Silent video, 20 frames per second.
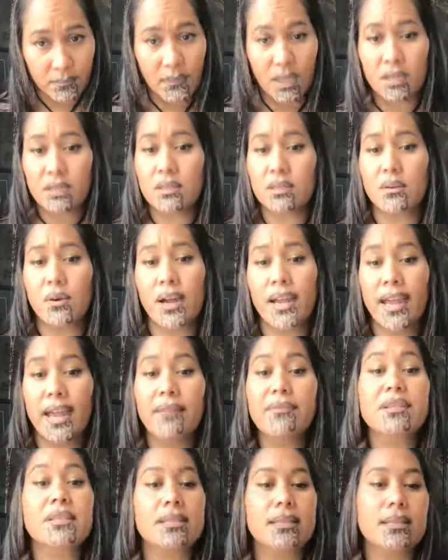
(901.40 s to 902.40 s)
So I
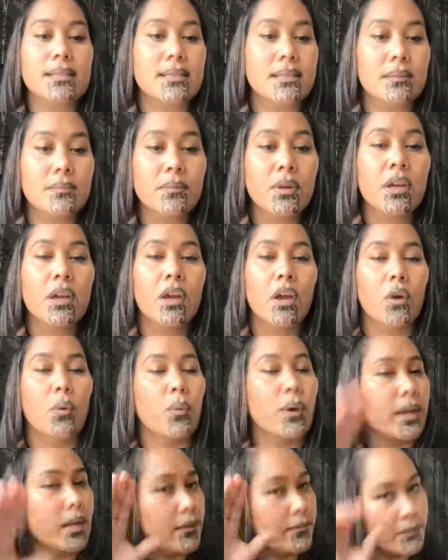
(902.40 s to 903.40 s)
have a system
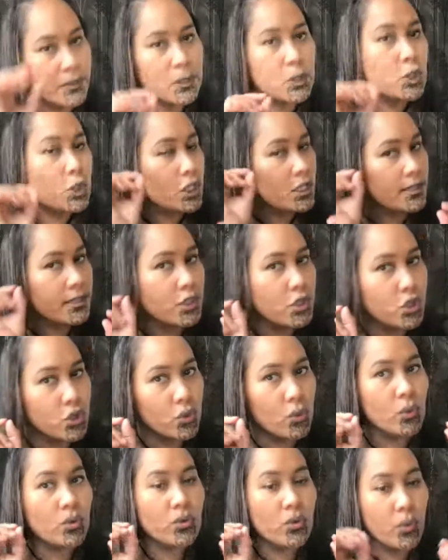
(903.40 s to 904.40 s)
where if it's just a
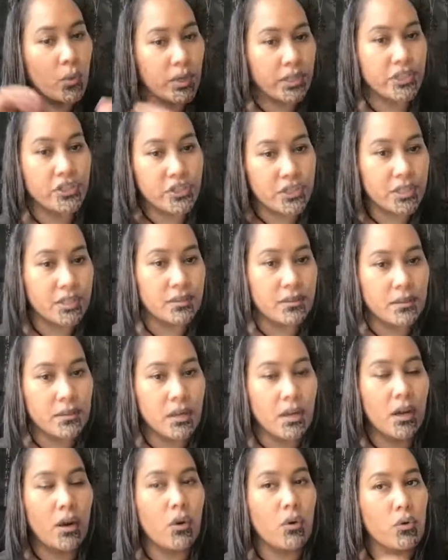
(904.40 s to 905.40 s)
short question
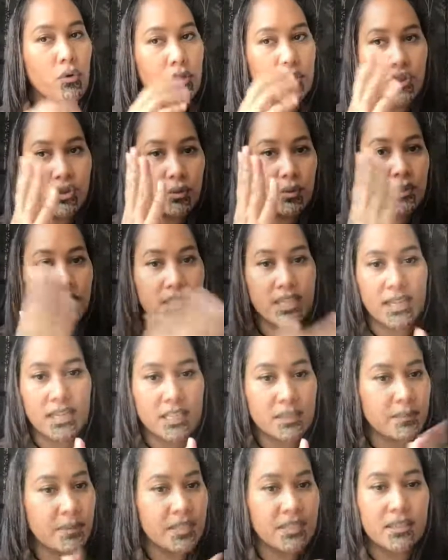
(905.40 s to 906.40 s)
or a short
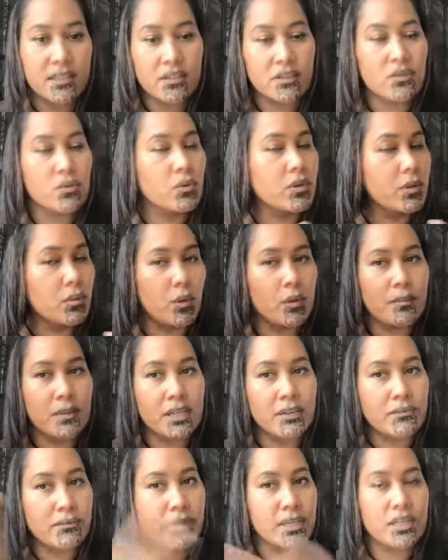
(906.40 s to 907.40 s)
text message, or you want me
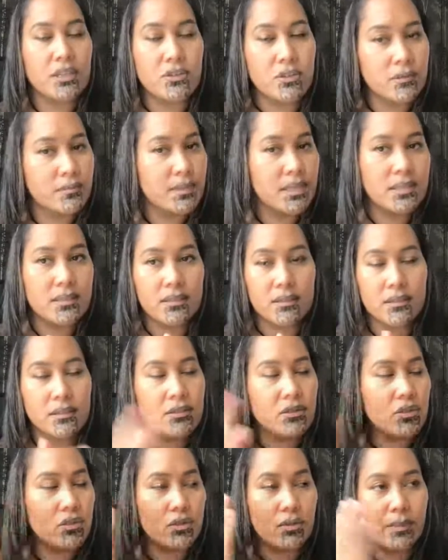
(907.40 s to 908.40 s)
to read your
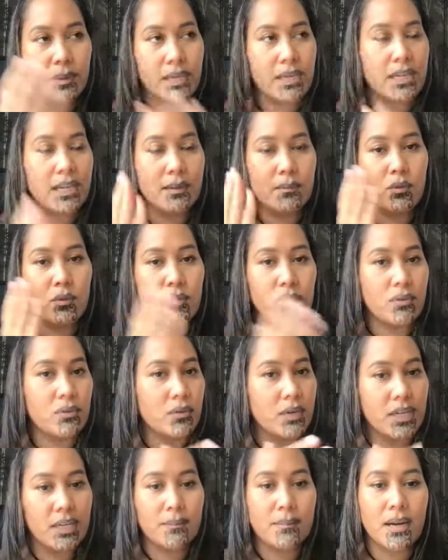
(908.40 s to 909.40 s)
message, your PM or your
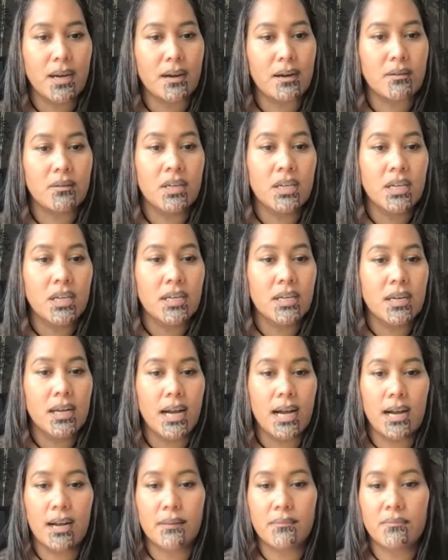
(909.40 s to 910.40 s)
email,
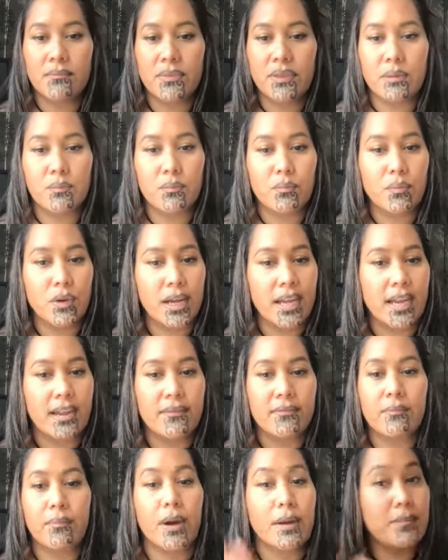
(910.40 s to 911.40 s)
then I
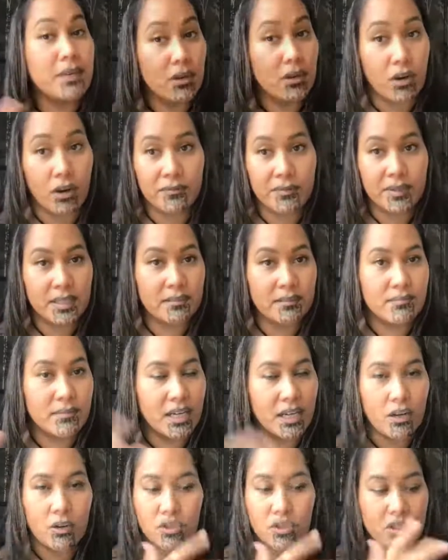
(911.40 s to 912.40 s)
have buy me a coffee,
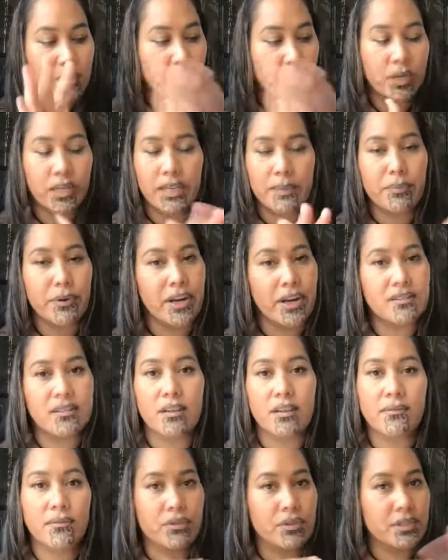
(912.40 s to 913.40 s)
and I'll just quickly browse
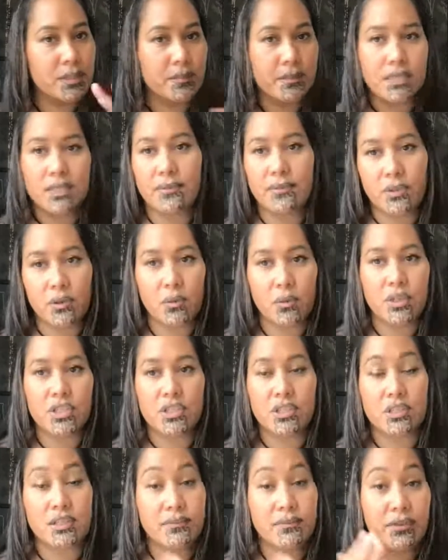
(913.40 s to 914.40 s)
over a specific
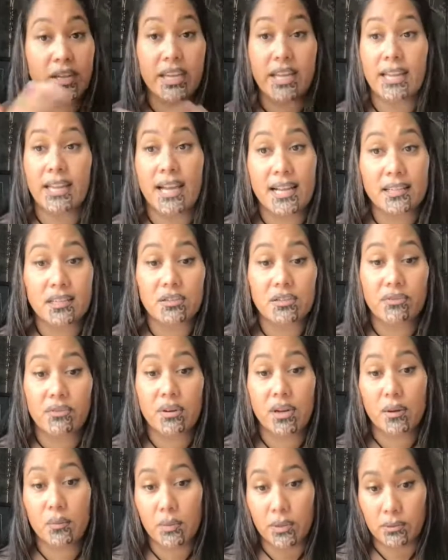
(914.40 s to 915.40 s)
question. If I can answer it,
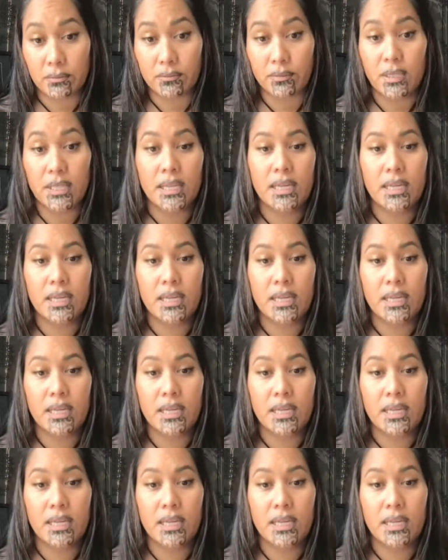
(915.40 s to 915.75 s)
I will.